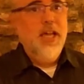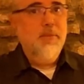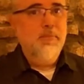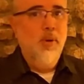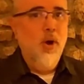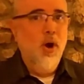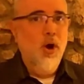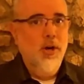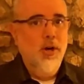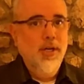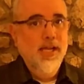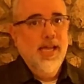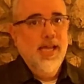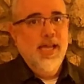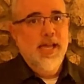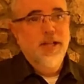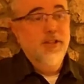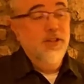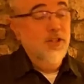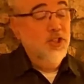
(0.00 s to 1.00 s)
part
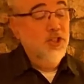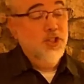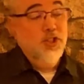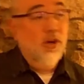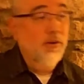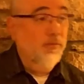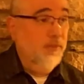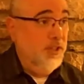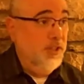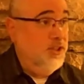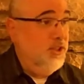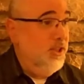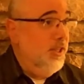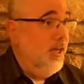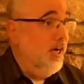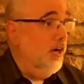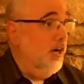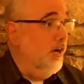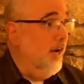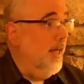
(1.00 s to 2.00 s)
in the service
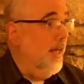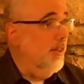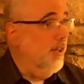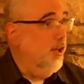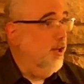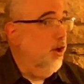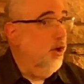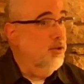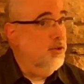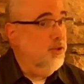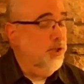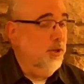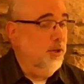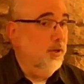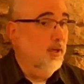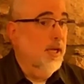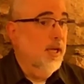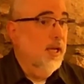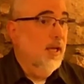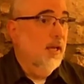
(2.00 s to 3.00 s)
there at the
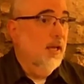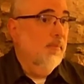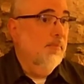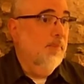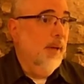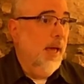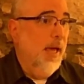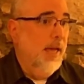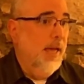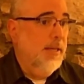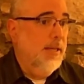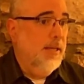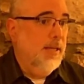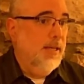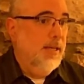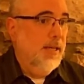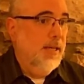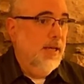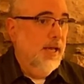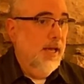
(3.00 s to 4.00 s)
altar, but
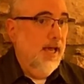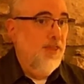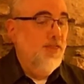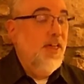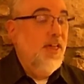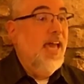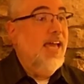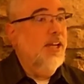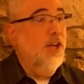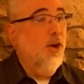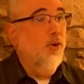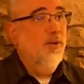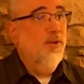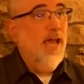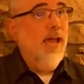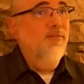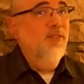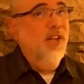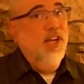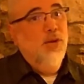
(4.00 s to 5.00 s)
they don't
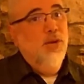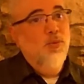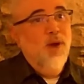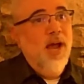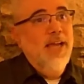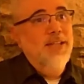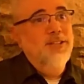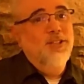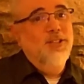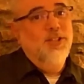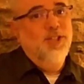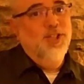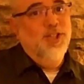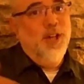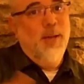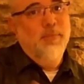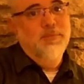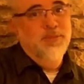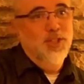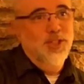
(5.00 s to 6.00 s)
have any right to come to